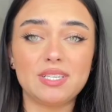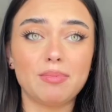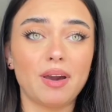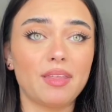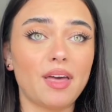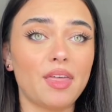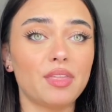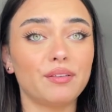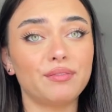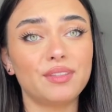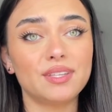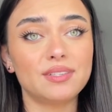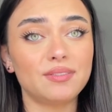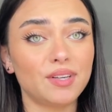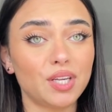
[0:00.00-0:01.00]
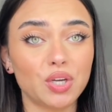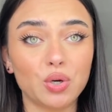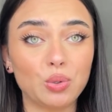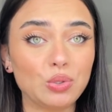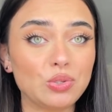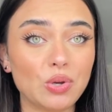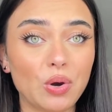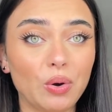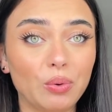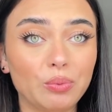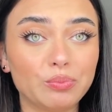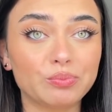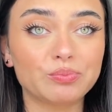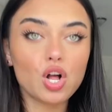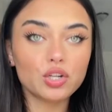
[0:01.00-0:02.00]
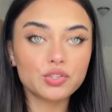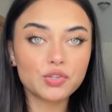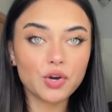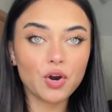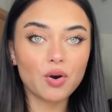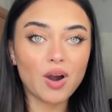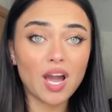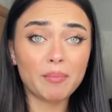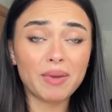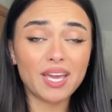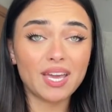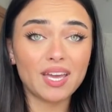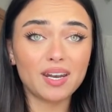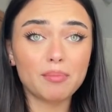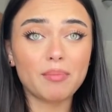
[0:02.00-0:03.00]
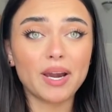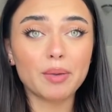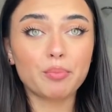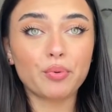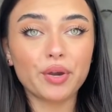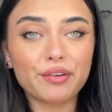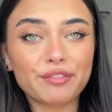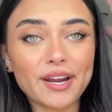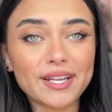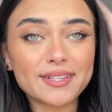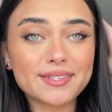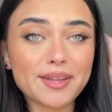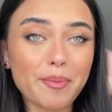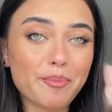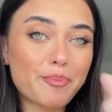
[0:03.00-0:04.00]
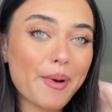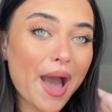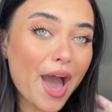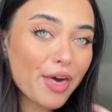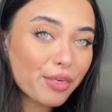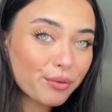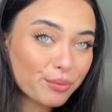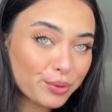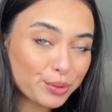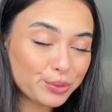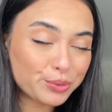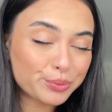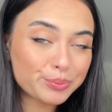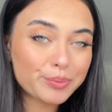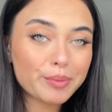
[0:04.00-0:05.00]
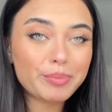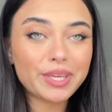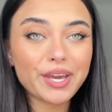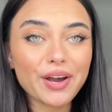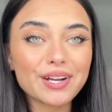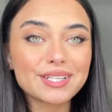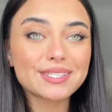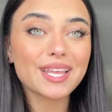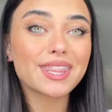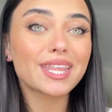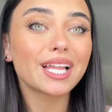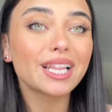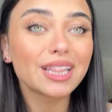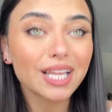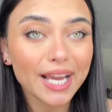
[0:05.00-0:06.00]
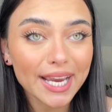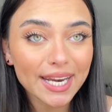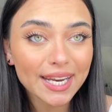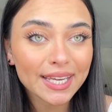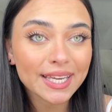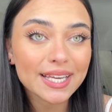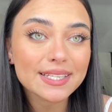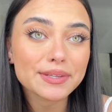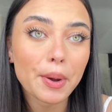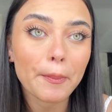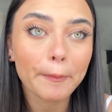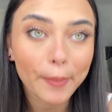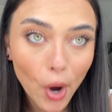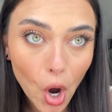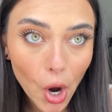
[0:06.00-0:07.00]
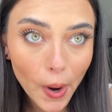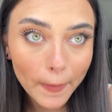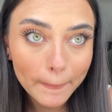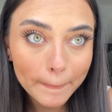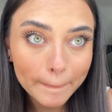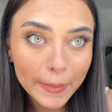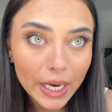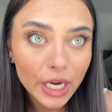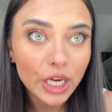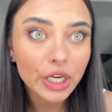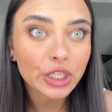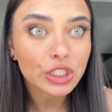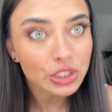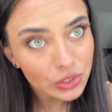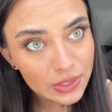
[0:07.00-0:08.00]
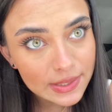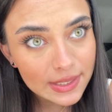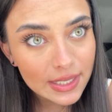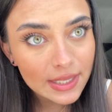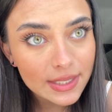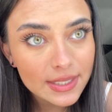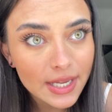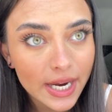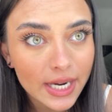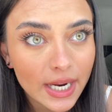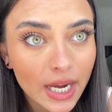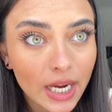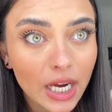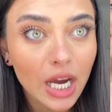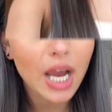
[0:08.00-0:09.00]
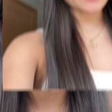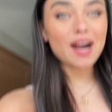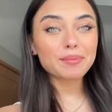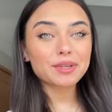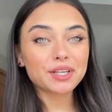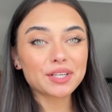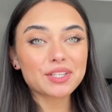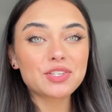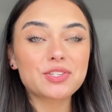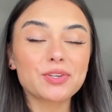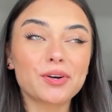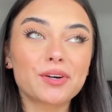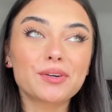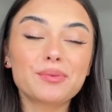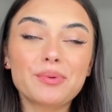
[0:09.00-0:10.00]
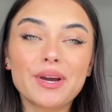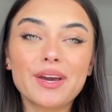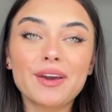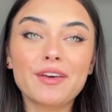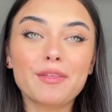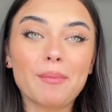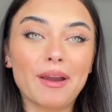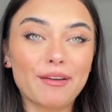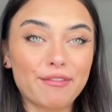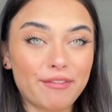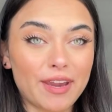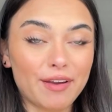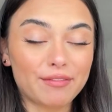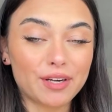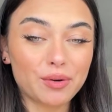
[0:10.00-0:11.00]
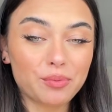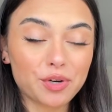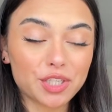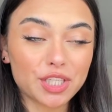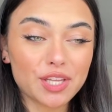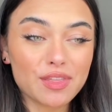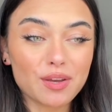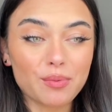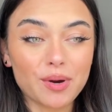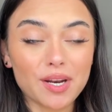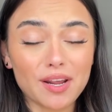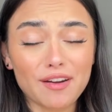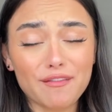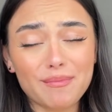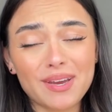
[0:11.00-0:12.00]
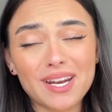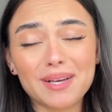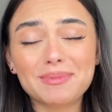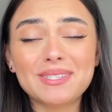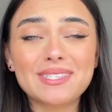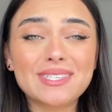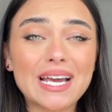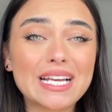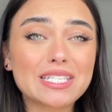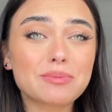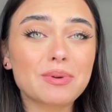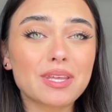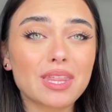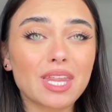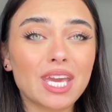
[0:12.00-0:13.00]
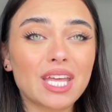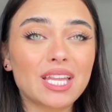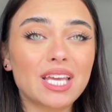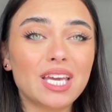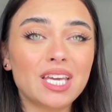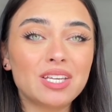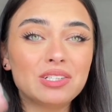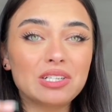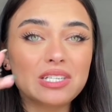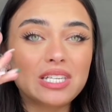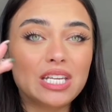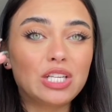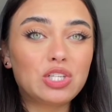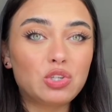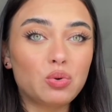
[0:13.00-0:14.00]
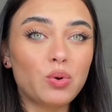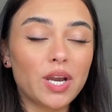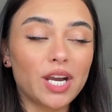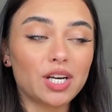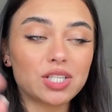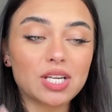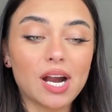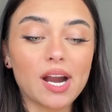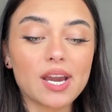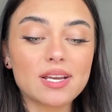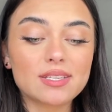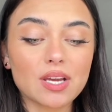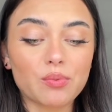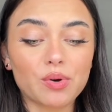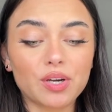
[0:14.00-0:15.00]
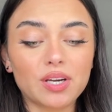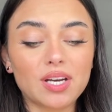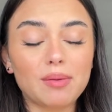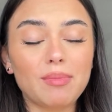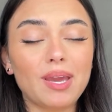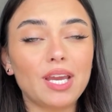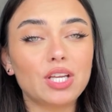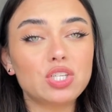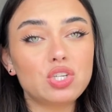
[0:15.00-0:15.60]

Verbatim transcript: by the end of this video, so. Also, I'm in my boyfriend's bathroom because the lighting is bomb. Do you see this lighting? I'm gonna start with my favorite one, the one that I've been obsessed with lately. You just need two hair ties and we're gonna make